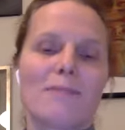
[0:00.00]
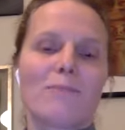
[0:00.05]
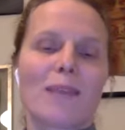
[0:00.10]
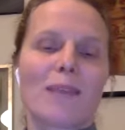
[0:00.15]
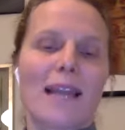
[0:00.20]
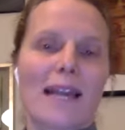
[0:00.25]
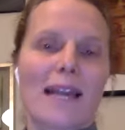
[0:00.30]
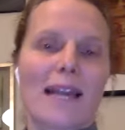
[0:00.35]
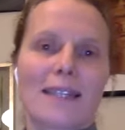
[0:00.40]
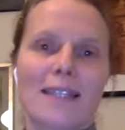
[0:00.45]

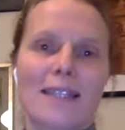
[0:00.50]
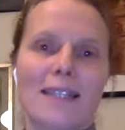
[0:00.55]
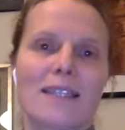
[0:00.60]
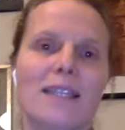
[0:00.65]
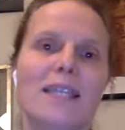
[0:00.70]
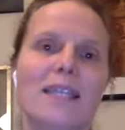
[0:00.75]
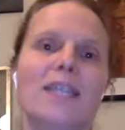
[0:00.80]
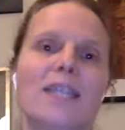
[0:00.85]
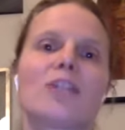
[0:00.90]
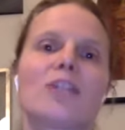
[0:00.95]
Pilates
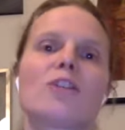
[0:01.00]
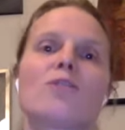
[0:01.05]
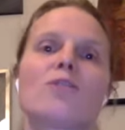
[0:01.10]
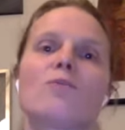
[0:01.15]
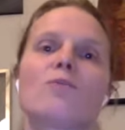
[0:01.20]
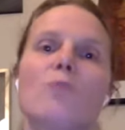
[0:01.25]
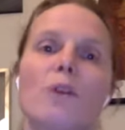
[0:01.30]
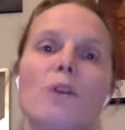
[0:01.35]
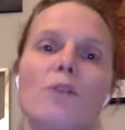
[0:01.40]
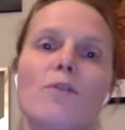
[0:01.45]
teachers who
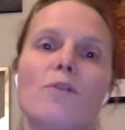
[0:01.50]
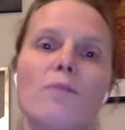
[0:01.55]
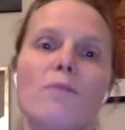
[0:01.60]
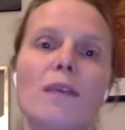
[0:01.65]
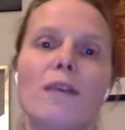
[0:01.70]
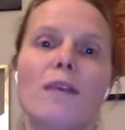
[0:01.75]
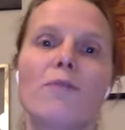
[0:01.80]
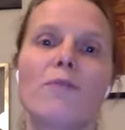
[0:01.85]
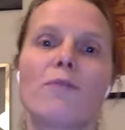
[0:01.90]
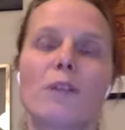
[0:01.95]
work for
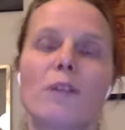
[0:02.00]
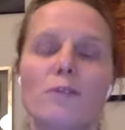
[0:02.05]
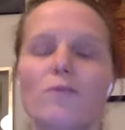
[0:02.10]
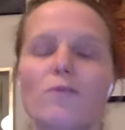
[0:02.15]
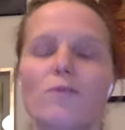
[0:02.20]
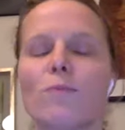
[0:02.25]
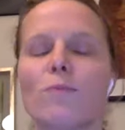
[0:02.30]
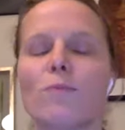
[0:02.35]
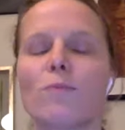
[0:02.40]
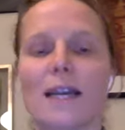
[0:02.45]
me for the
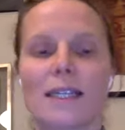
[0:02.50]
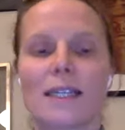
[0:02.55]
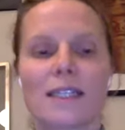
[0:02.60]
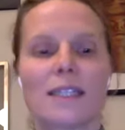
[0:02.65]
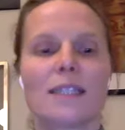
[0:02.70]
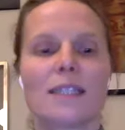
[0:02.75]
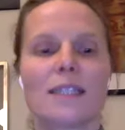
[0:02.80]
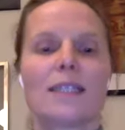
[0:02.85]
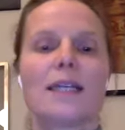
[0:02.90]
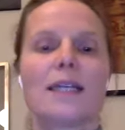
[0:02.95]
group classes.